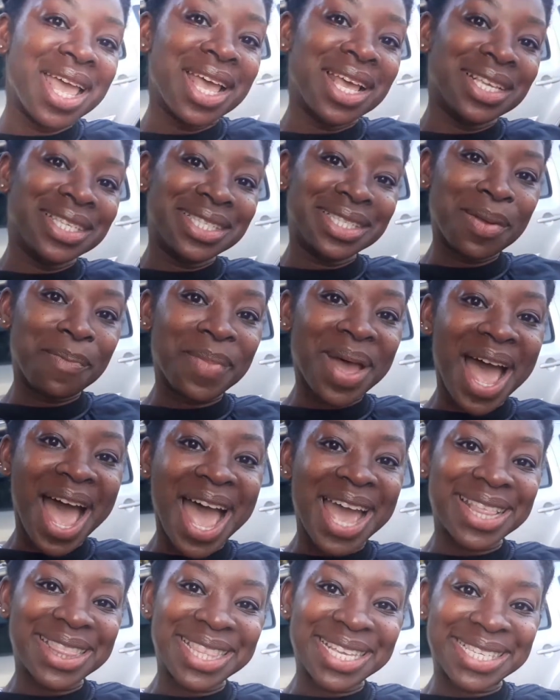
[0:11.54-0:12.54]
some
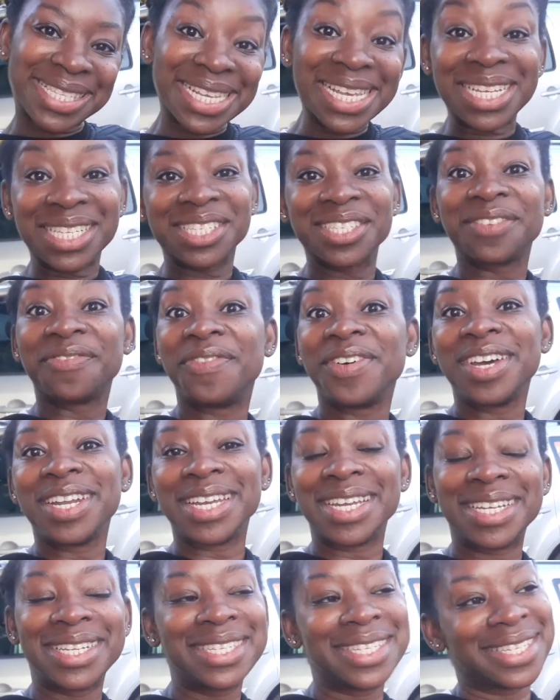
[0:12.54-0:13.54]
behind the scenes
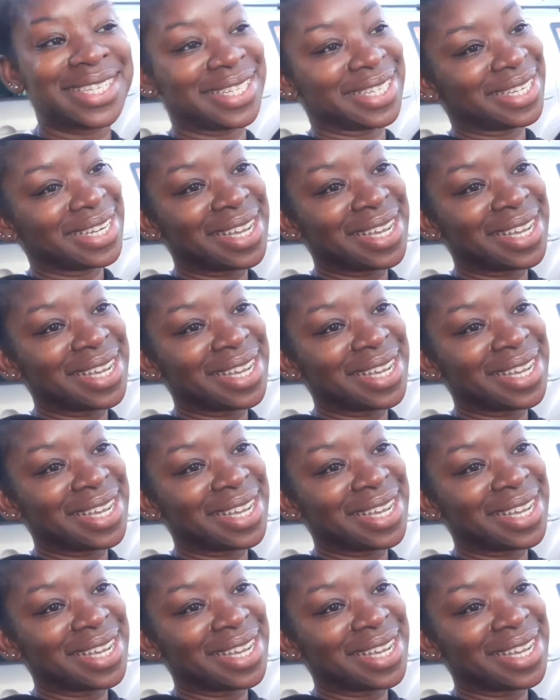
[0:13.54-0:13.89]
footage